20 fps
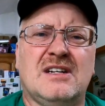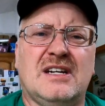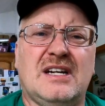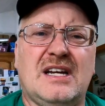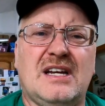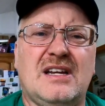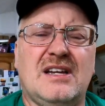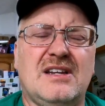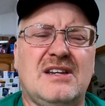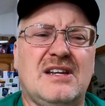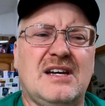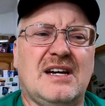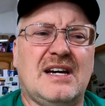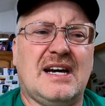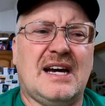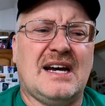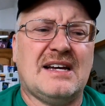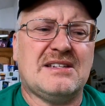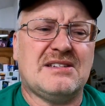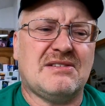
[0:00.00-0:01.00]
And
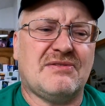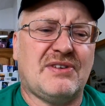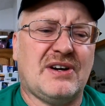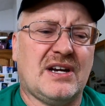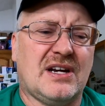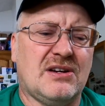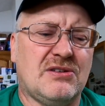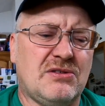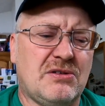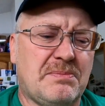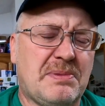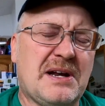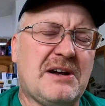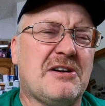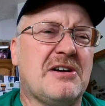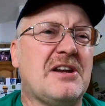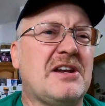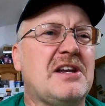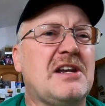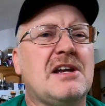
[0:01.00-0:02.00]
asked if I could do
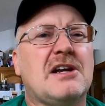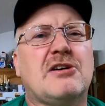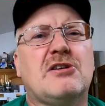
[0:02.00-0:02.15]
better. And